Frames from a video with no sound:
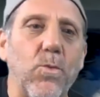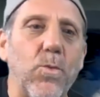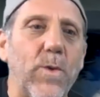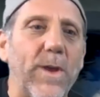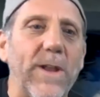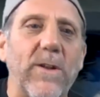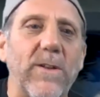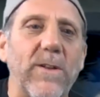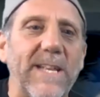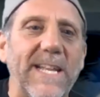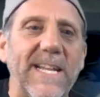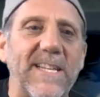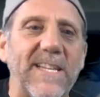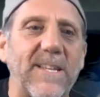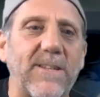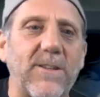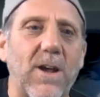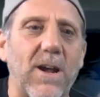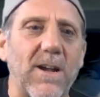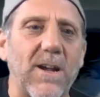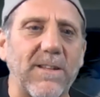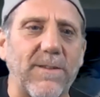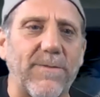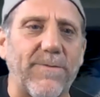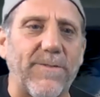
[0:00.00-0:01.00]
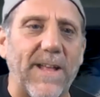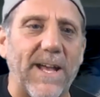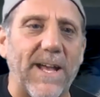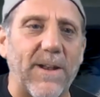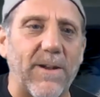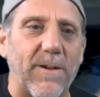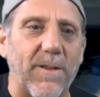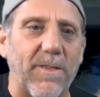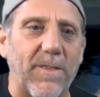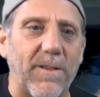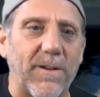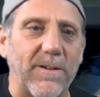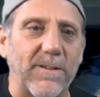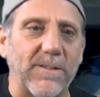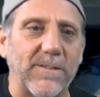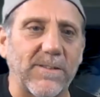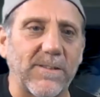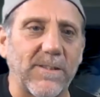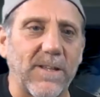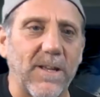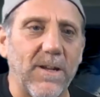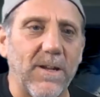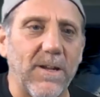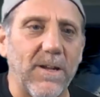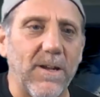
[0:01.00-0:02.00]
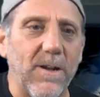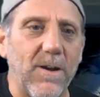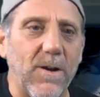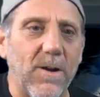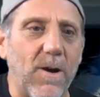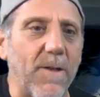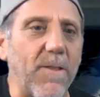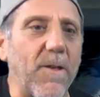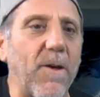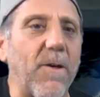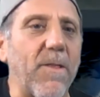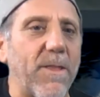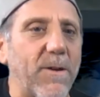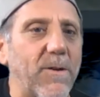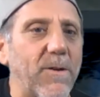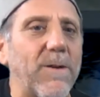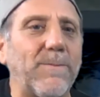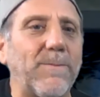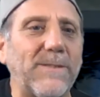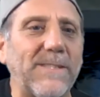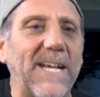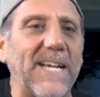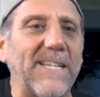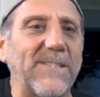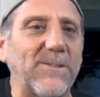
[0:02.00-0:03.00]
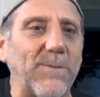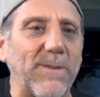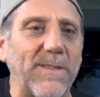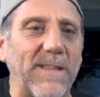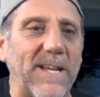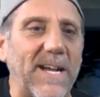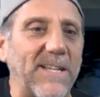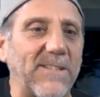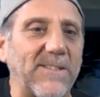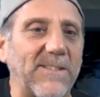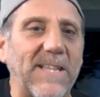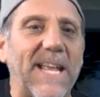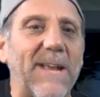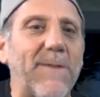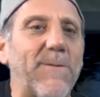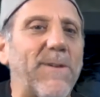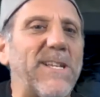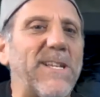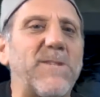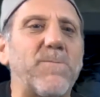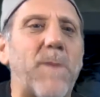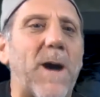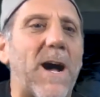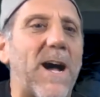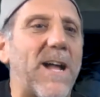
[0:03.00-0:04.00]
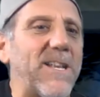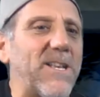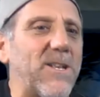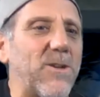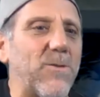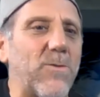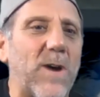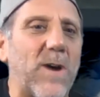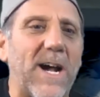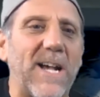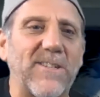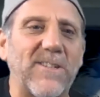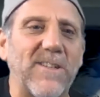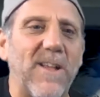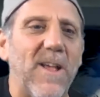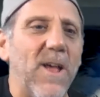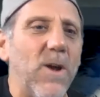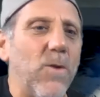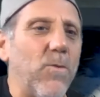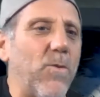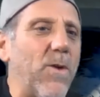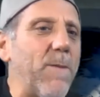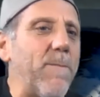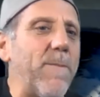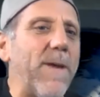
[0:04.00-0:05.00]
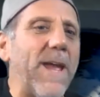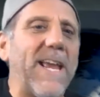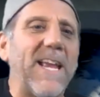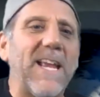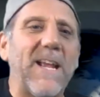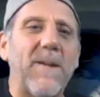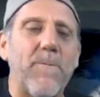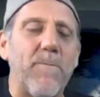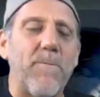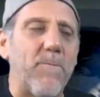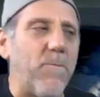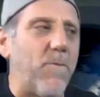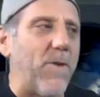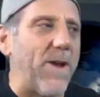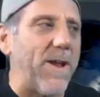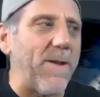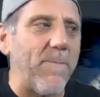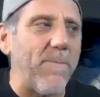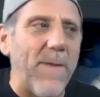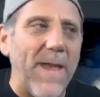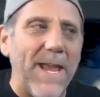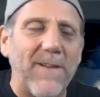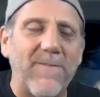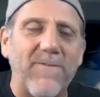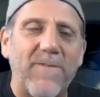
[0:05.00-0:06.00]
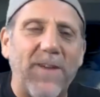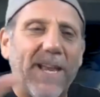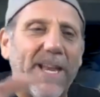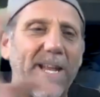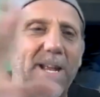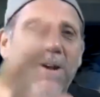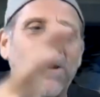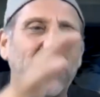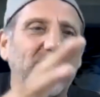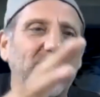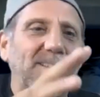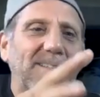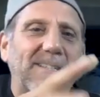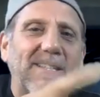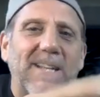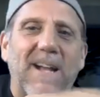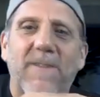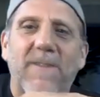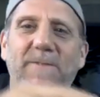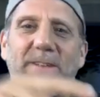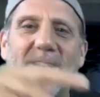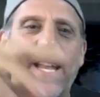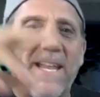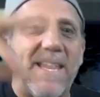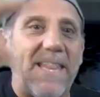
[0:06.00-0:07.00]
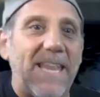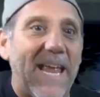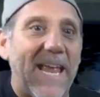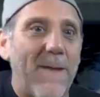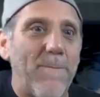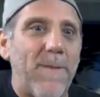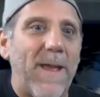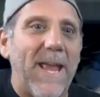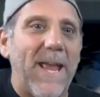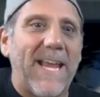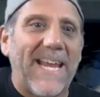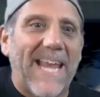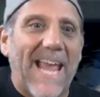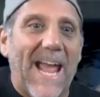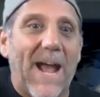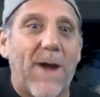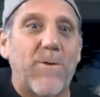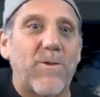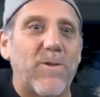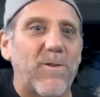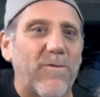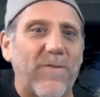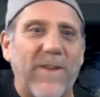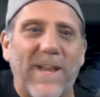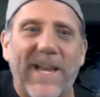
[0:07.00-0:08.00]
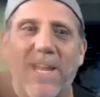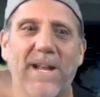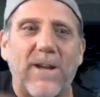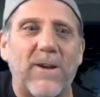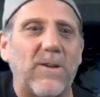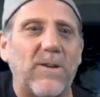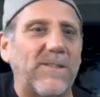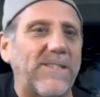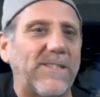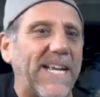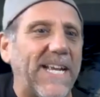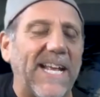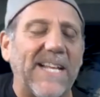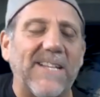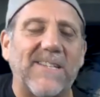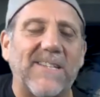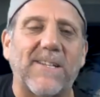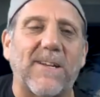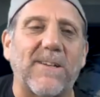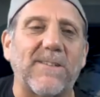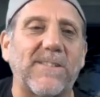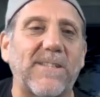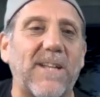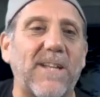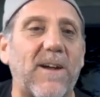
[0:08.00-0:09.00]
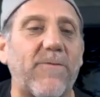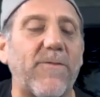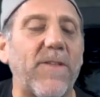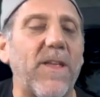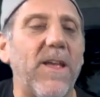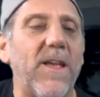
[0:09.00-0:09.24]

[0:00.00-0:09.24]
We don't need to talk to flat earthers. Although they're obsessed with us. They respond to us. We make videos and stuff, and then they make counter videos against our stuff.